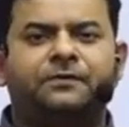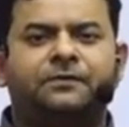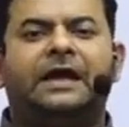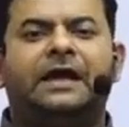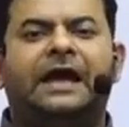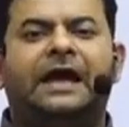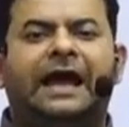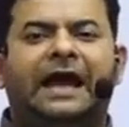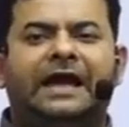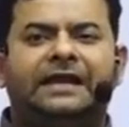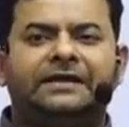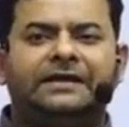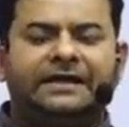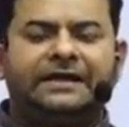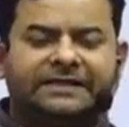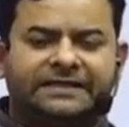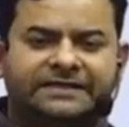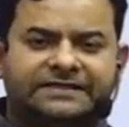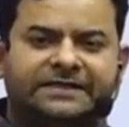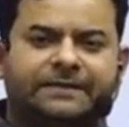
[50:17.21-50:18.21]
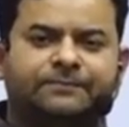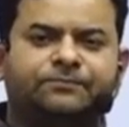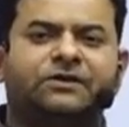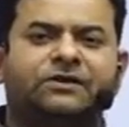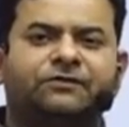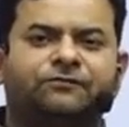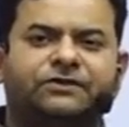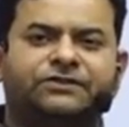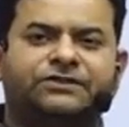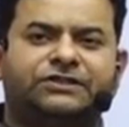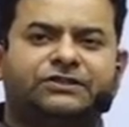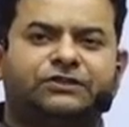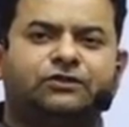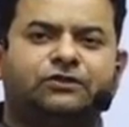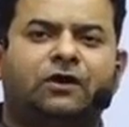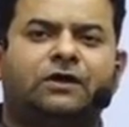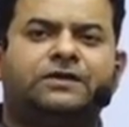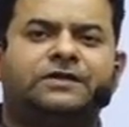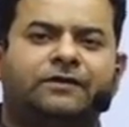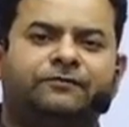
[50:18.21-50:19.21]
and it is something which is
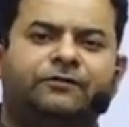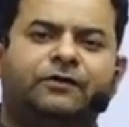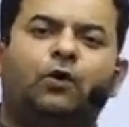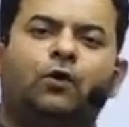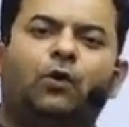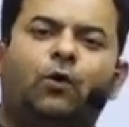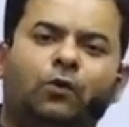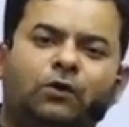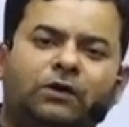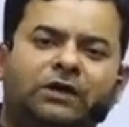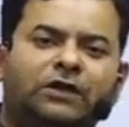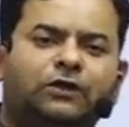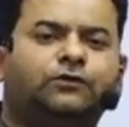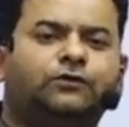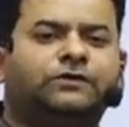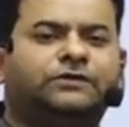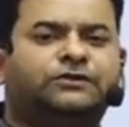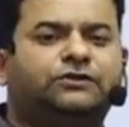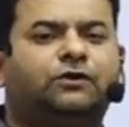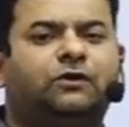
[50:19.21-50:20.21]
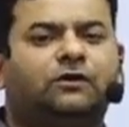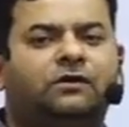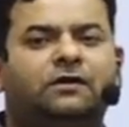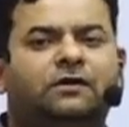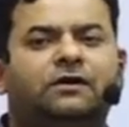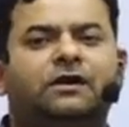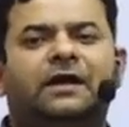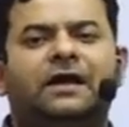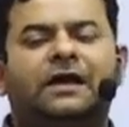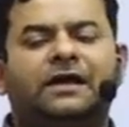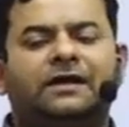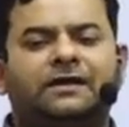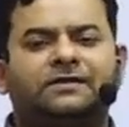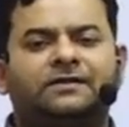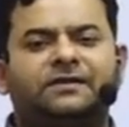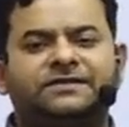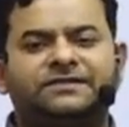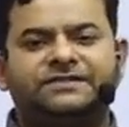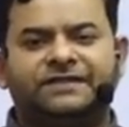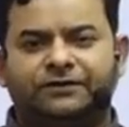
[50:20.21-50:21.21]
not having only US dollar,
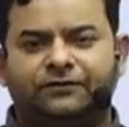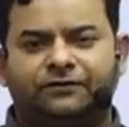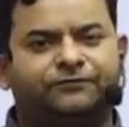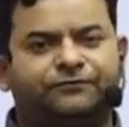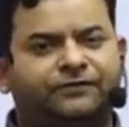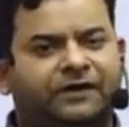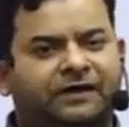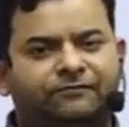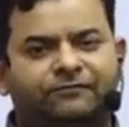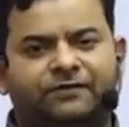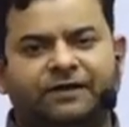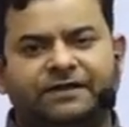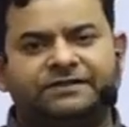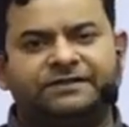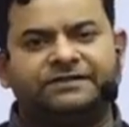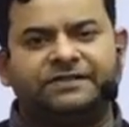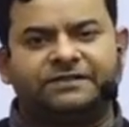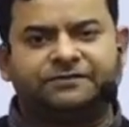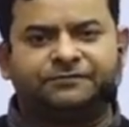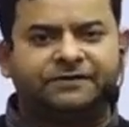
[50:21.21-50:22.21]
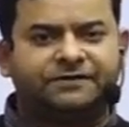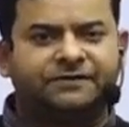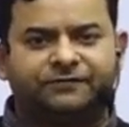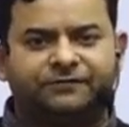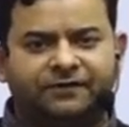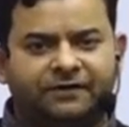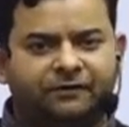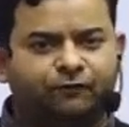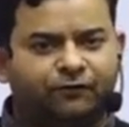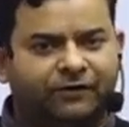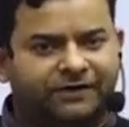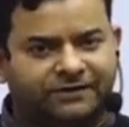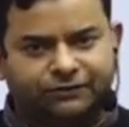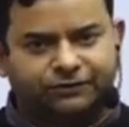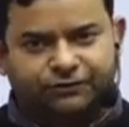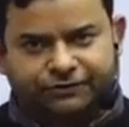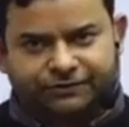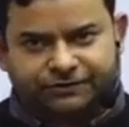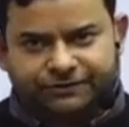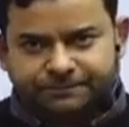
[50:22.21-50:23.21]
rather set of 5 currencies with different
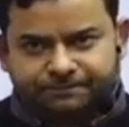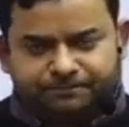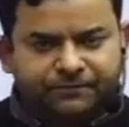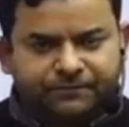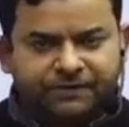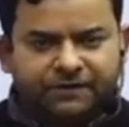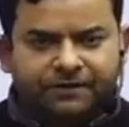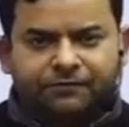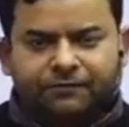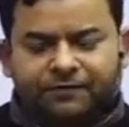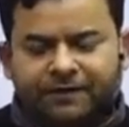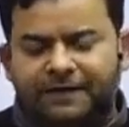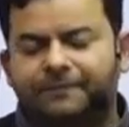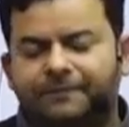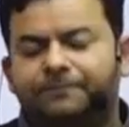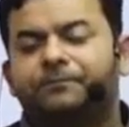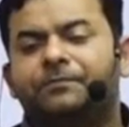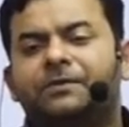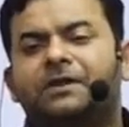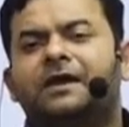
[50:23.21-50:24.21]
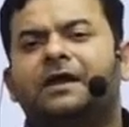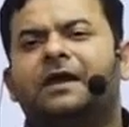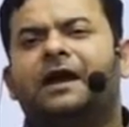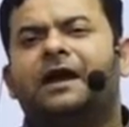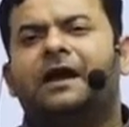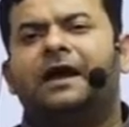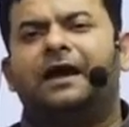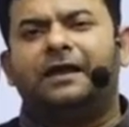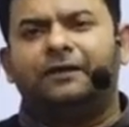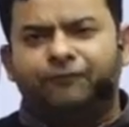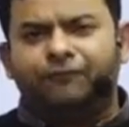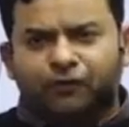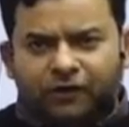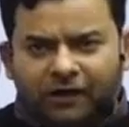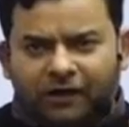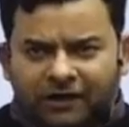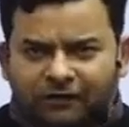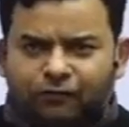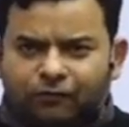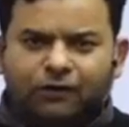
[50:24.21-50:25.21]
weightages, right? If you
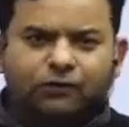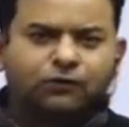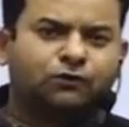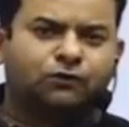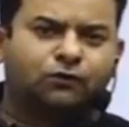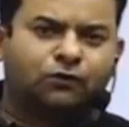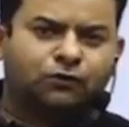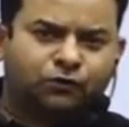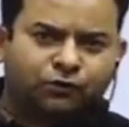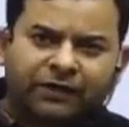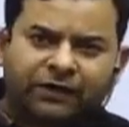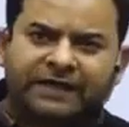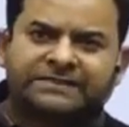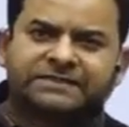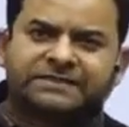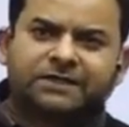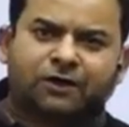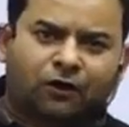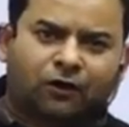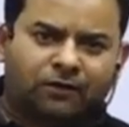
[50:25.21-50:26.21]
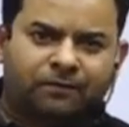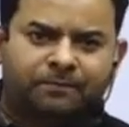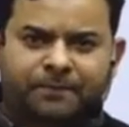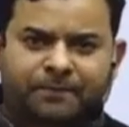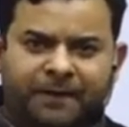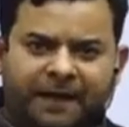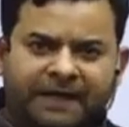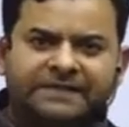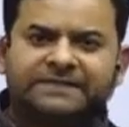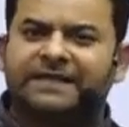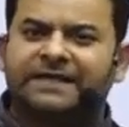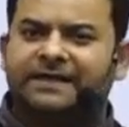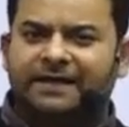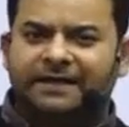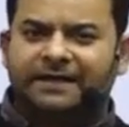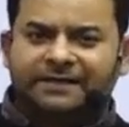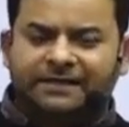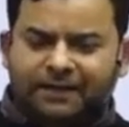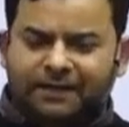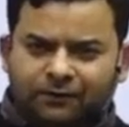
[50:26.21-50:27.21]
really want to know today's price, I
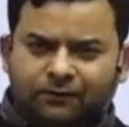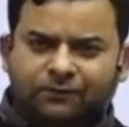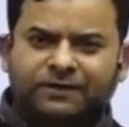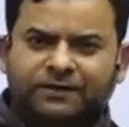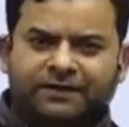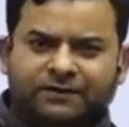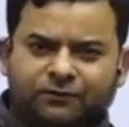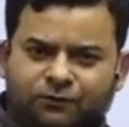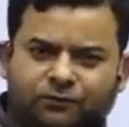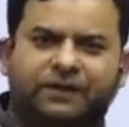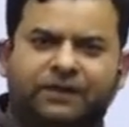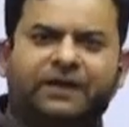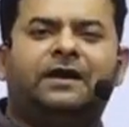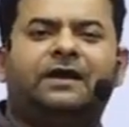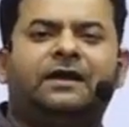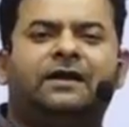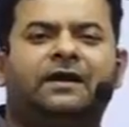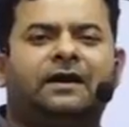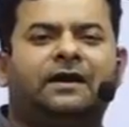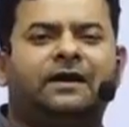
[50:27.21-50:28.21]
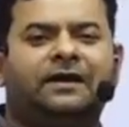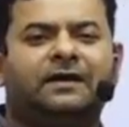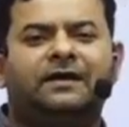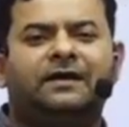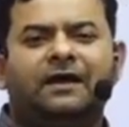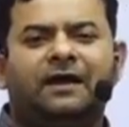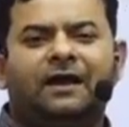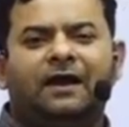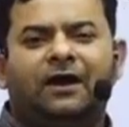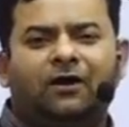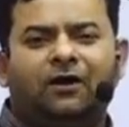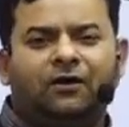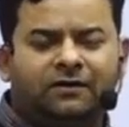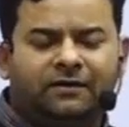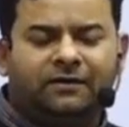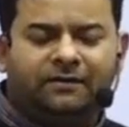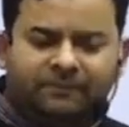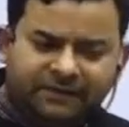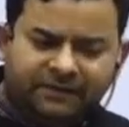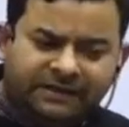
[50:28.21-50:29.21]
can tell you that today or
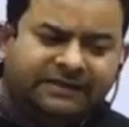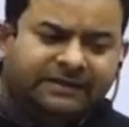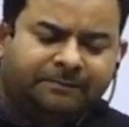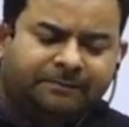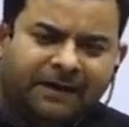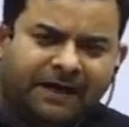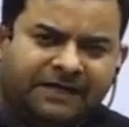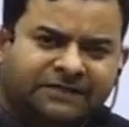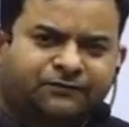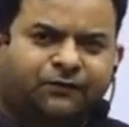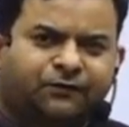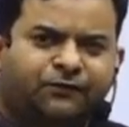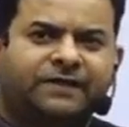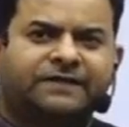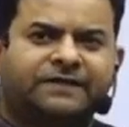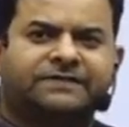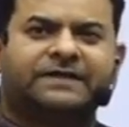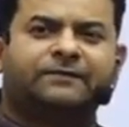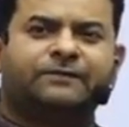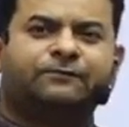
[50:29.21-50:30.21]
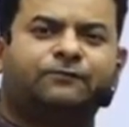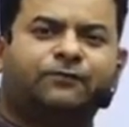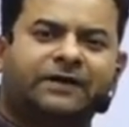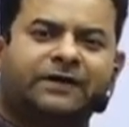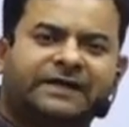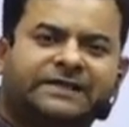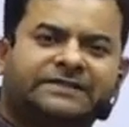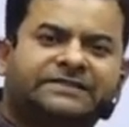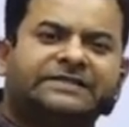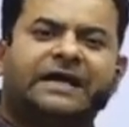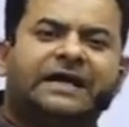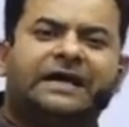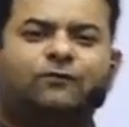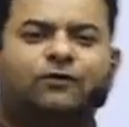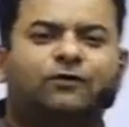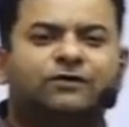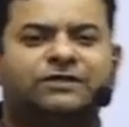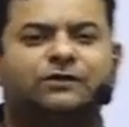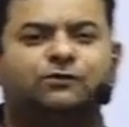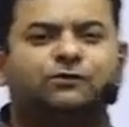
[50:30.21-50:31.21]
in the past few days, one SDR
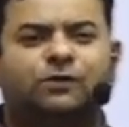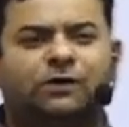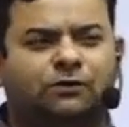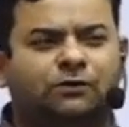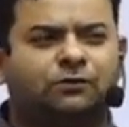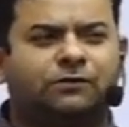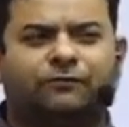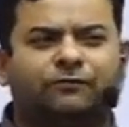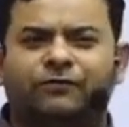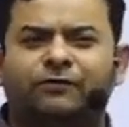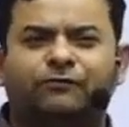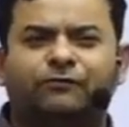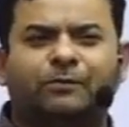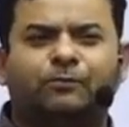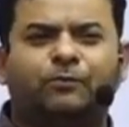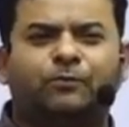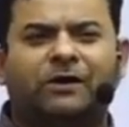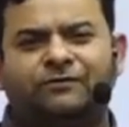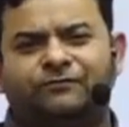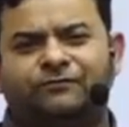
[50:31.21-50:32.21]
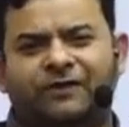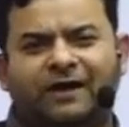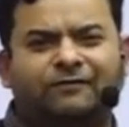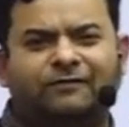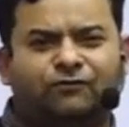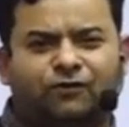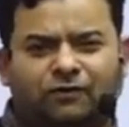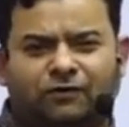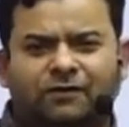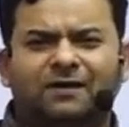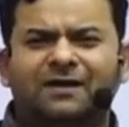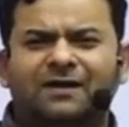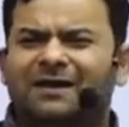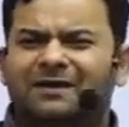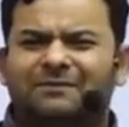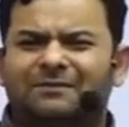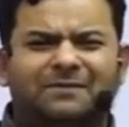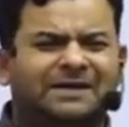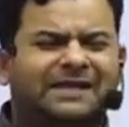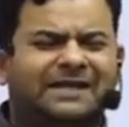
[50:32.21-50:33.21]
was equal to roughly $1.5,
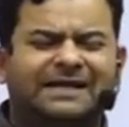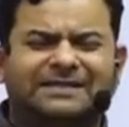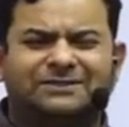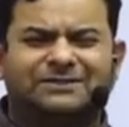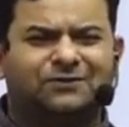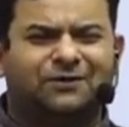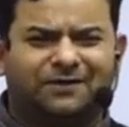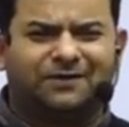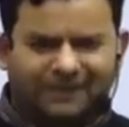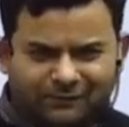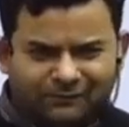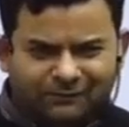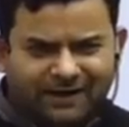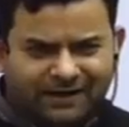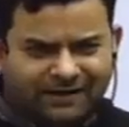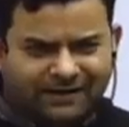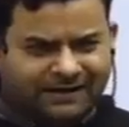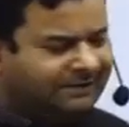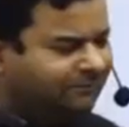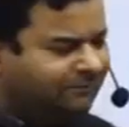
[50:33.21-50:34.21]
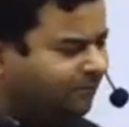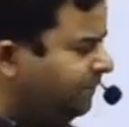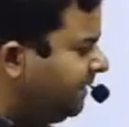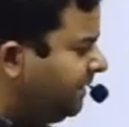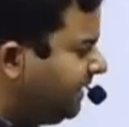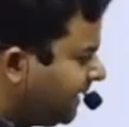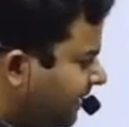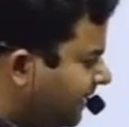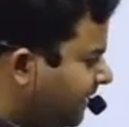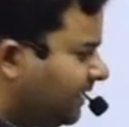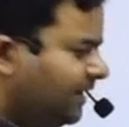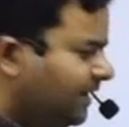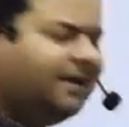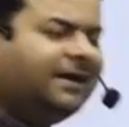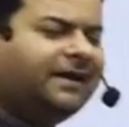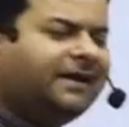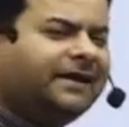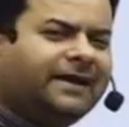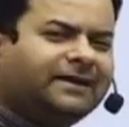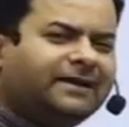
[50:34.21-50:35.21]
but that's not required. That will be technical.
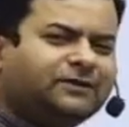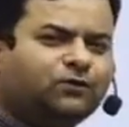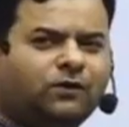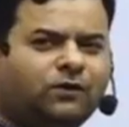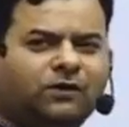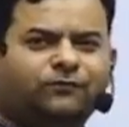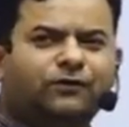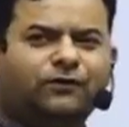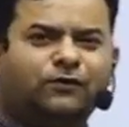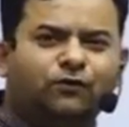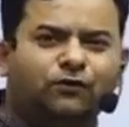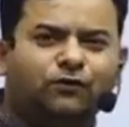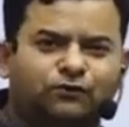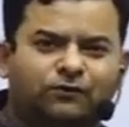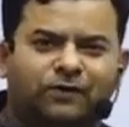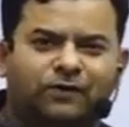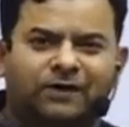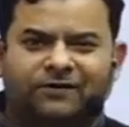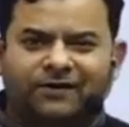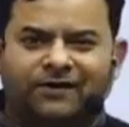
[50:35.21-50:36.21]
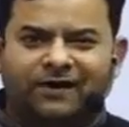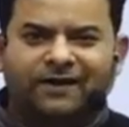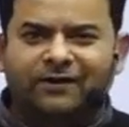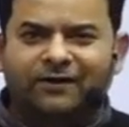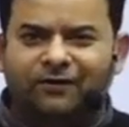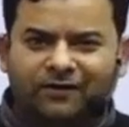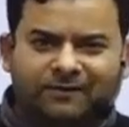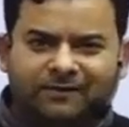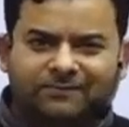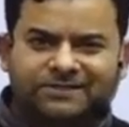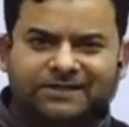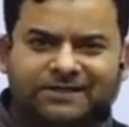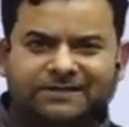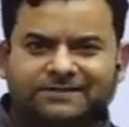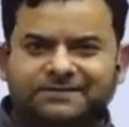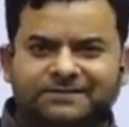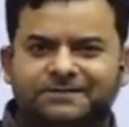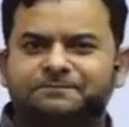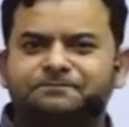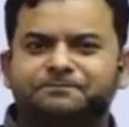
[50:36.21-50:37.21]
It is only for those who are trading on
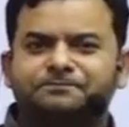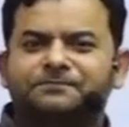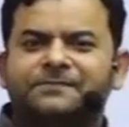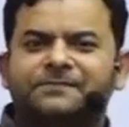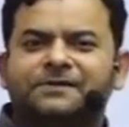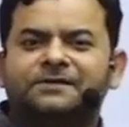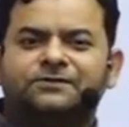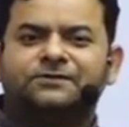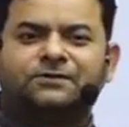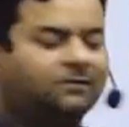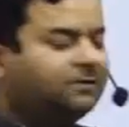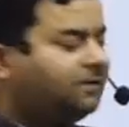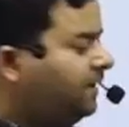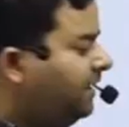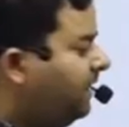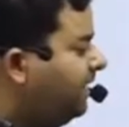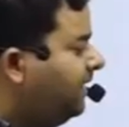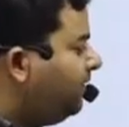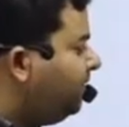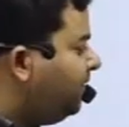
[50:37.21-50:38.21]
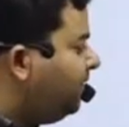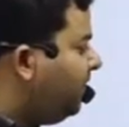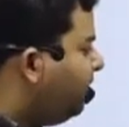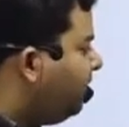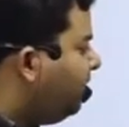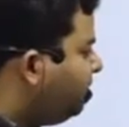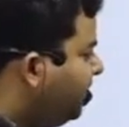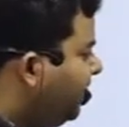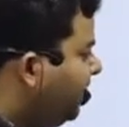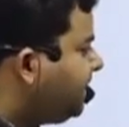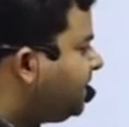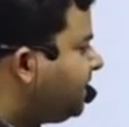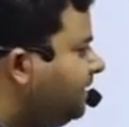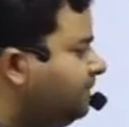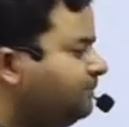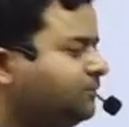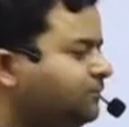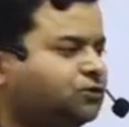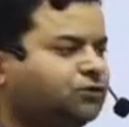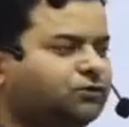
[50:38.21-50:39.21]
MCX. So when it
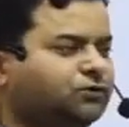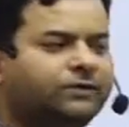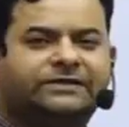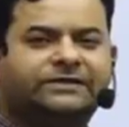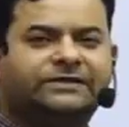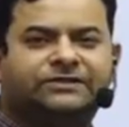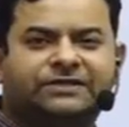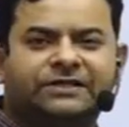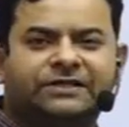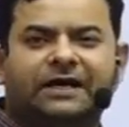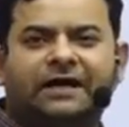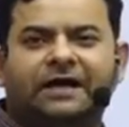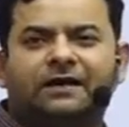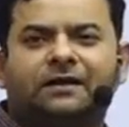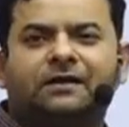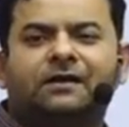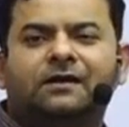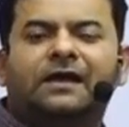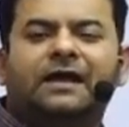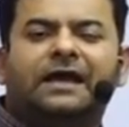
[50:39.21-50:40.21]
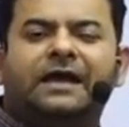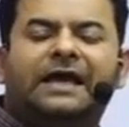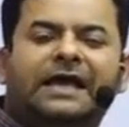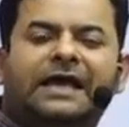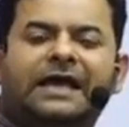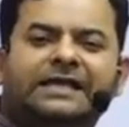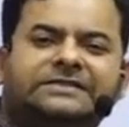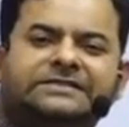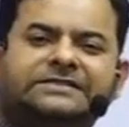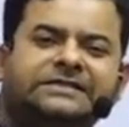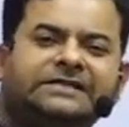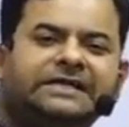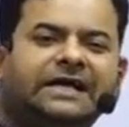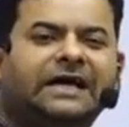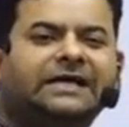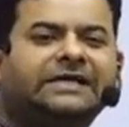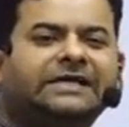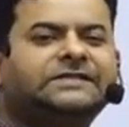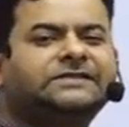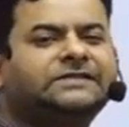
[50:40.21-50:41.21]
comes to SDR,
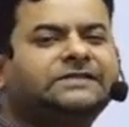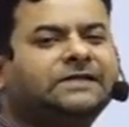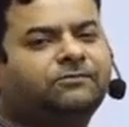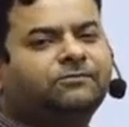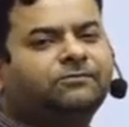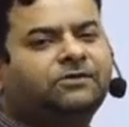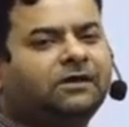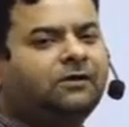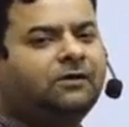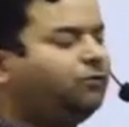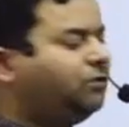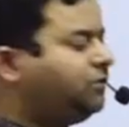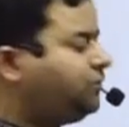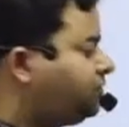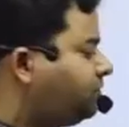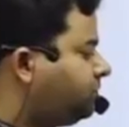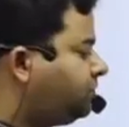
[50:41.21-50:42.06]
SDR is something which